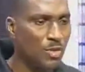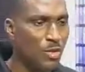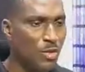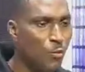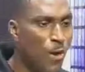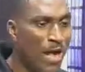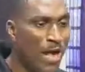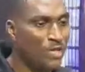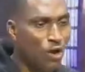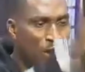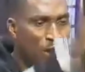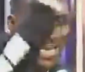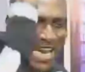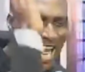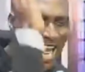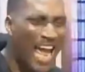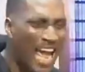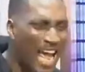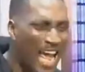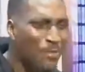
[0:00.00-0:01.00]
When your
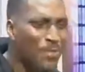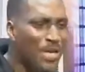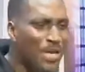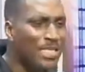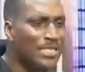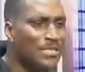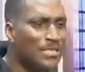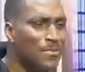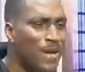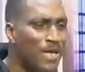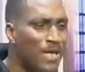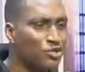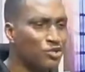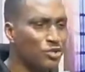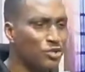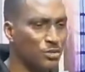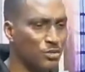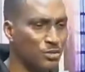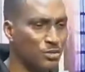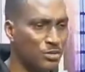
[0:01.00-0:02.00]
name is
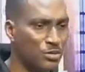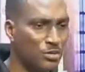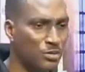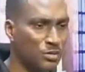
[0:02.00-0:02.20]
mentioned,